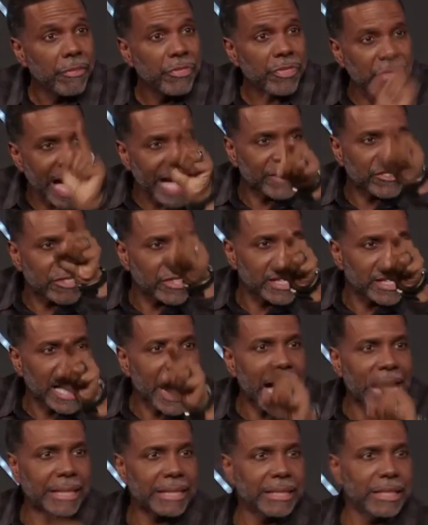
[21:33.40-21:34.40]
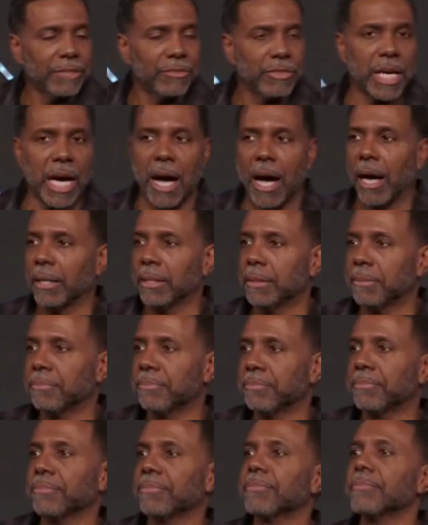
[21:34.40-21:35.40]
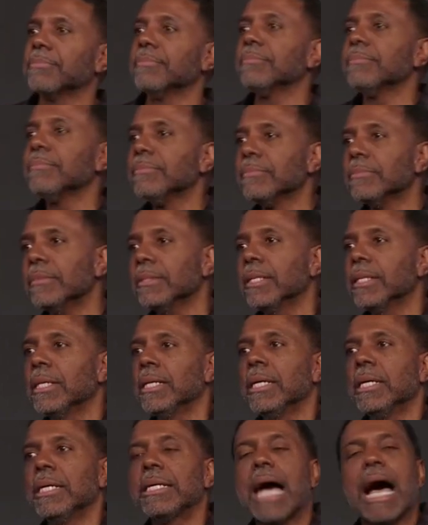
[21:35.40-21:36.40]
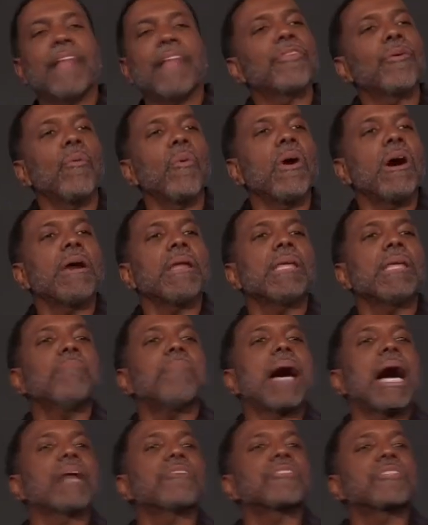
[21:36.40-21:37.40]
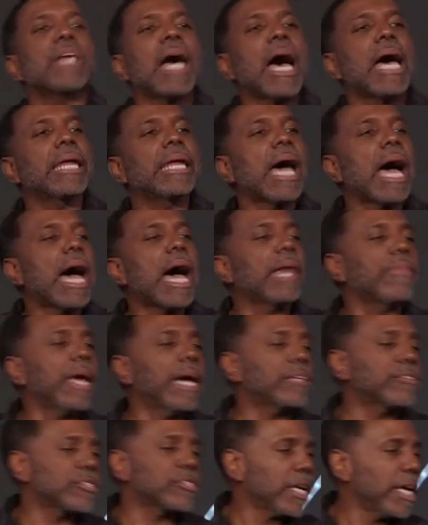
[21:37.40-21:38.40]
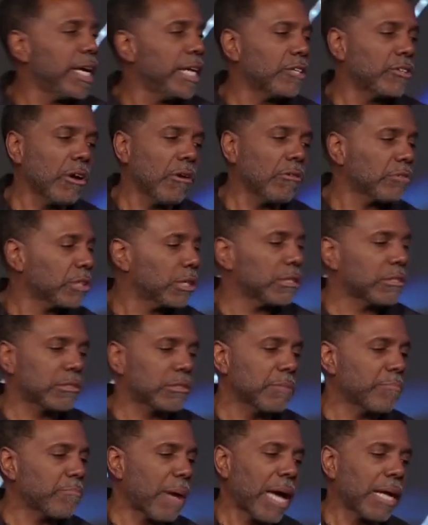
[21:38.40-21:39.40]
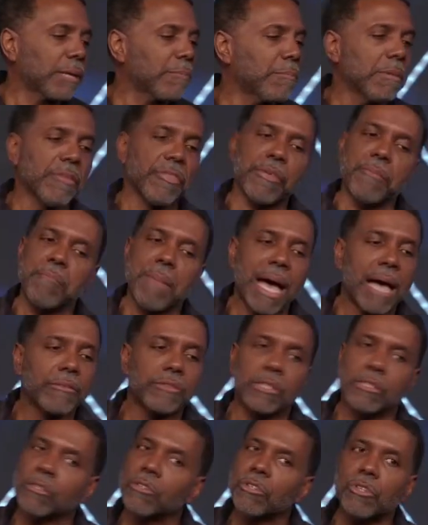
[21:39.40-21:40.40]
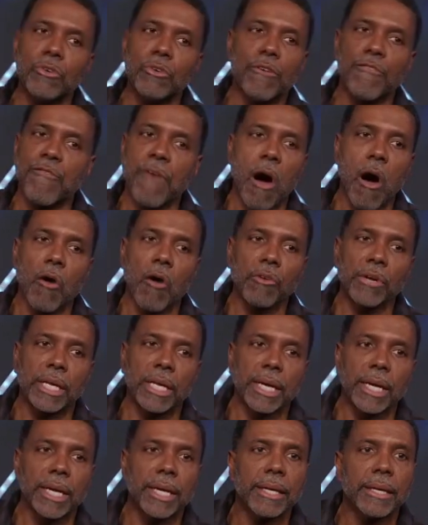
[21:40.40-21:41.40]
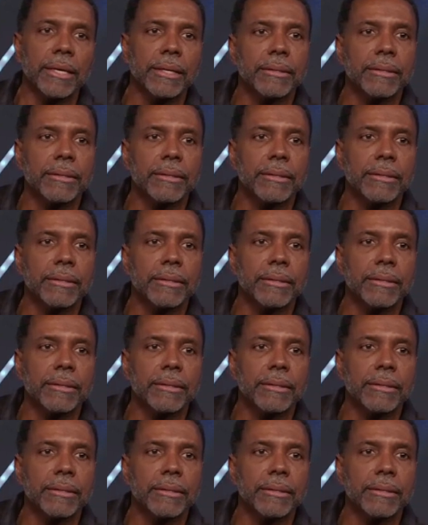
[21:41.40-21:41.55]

That's the idea of God. Not the one in Mount Sinai that said, Don't touch the bottom of the mountain or you'll fall dead.